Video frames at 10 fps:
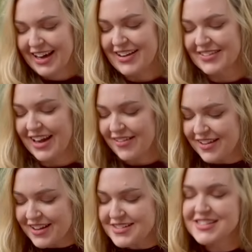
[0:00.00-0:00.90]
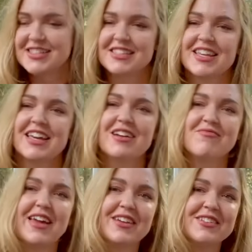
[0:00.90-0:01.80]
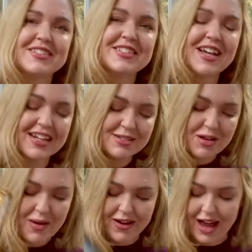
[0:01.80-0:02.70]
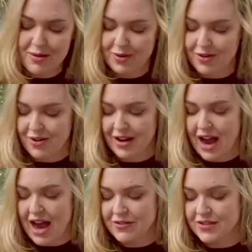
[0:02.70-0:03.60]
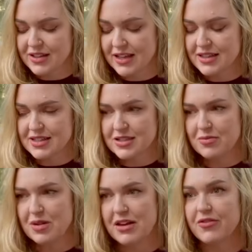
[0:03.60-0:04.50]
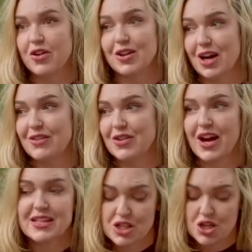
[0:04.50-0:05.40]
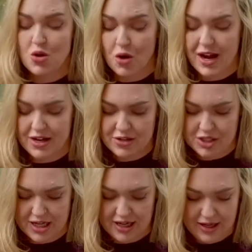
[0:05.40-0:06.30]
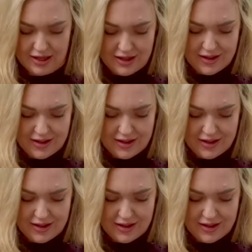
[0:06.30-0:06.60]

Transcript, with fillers: Okay, here's this King of Pentacles. Talk to me about Capricorn. I feel like this could be, for a lot of you guys, your energy.